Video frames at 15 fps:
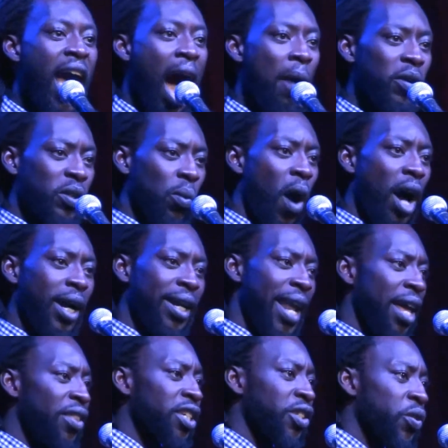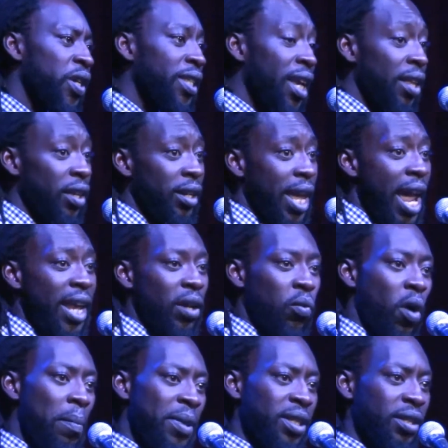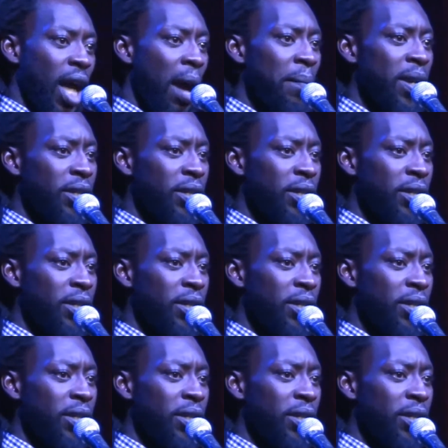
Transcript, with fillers: I was walking down the street the other day, and a woman stopped